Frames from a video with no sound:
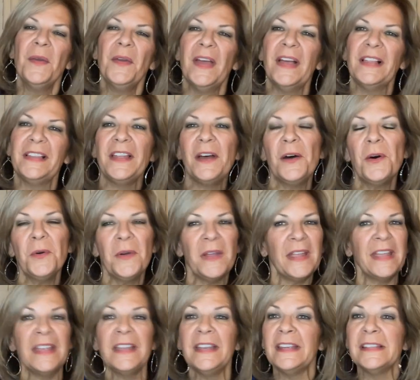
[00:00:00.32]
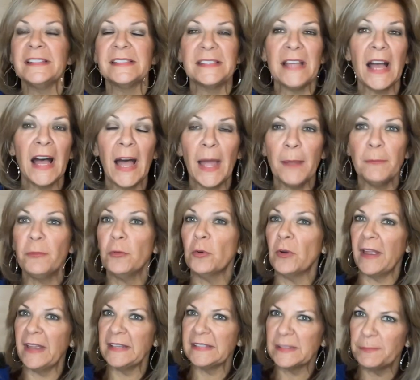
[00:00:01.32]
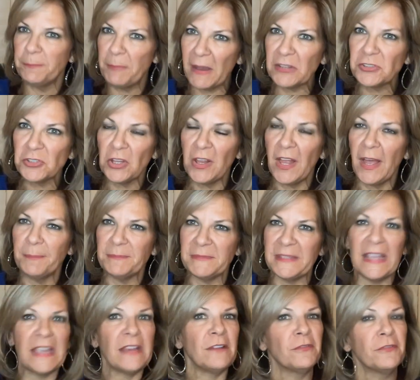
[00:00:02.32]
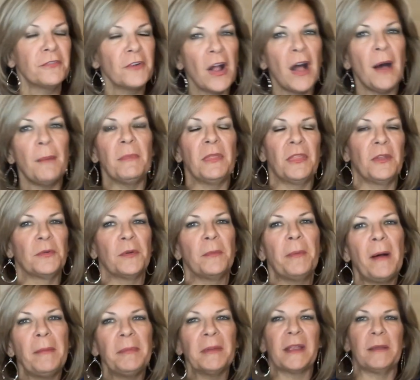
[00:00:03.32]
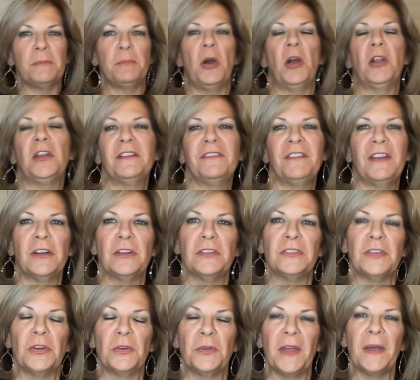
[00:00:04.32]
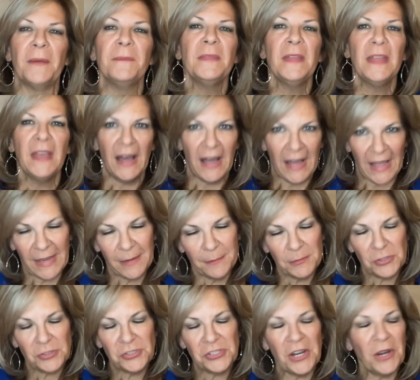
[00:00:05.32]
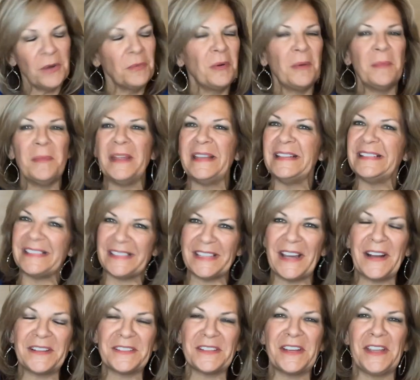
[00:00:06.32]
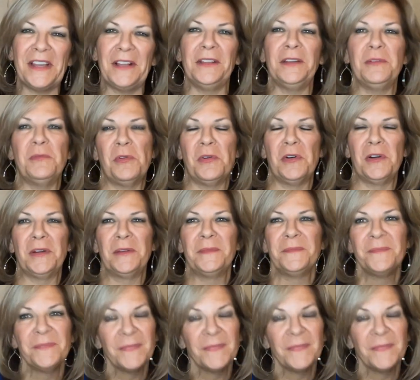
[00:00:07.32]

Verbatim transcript: Hello, it is time for a special update from the Republican Party of Arizona. I am your chairwoman, Dr. Kelli Ward.